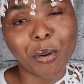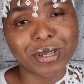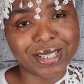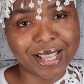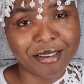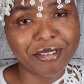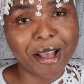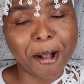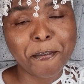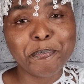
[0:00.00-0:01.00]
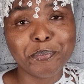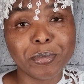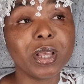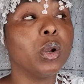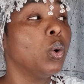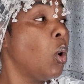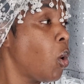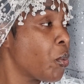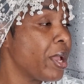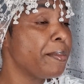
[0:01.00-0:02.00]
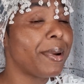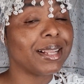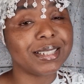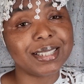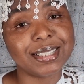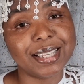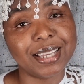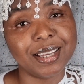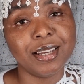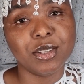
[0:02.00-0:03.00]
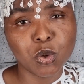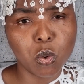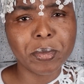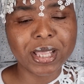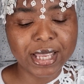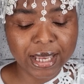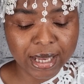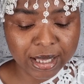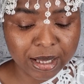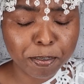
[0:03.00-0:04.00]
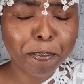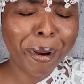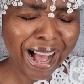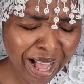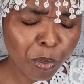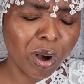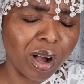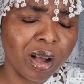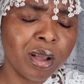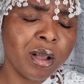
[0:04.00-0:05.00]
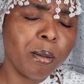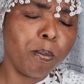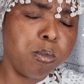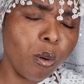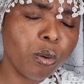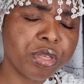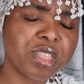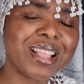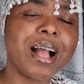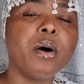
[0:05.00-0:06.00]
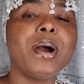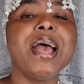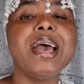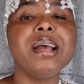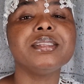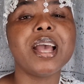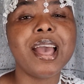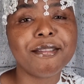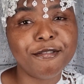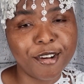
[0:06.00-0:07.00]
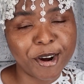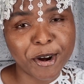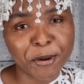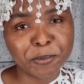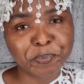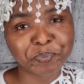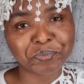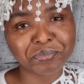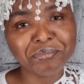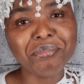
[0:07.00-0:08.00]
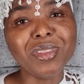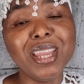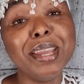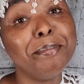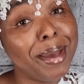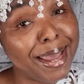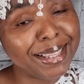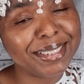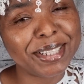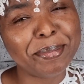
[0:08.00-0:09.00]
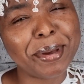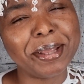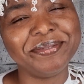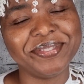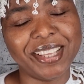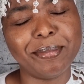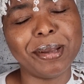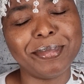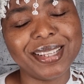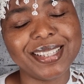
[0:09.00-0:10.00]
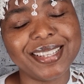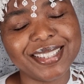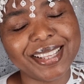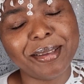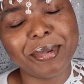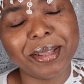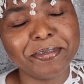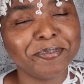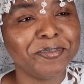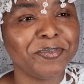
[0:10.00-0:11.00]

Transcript: our Savior, be glory and majesty, dominion and power, both now and ever. Amen and amen. Amen. Blessings. Amen.